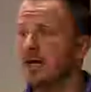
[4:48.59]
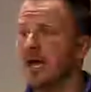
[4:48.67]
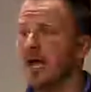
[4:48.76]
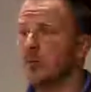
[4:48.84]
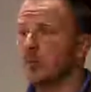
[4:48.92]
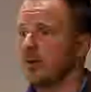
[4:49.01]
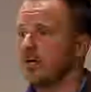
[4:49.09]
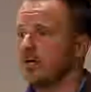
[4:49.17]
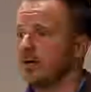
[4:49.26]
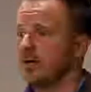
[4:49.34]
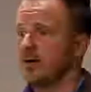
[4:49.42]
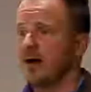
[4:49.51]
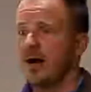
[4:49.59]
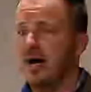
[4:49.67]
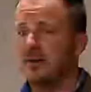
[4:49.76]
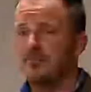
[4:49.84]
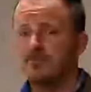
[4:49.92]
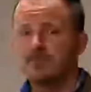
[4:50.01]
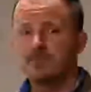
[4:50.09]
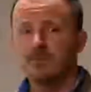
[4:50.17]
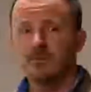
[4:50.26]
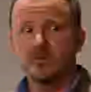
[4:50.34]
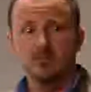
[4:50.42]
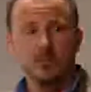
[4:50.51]
and we
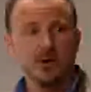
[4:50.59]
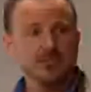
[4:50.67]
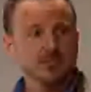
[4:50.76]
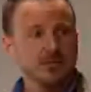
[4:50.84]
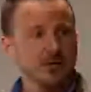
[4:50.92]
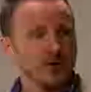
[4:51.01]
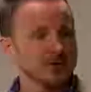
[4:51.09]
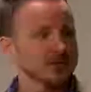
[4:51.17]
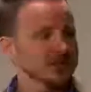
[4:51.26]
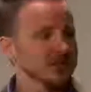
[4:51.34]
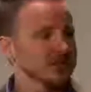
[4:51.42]
bought some Cokes,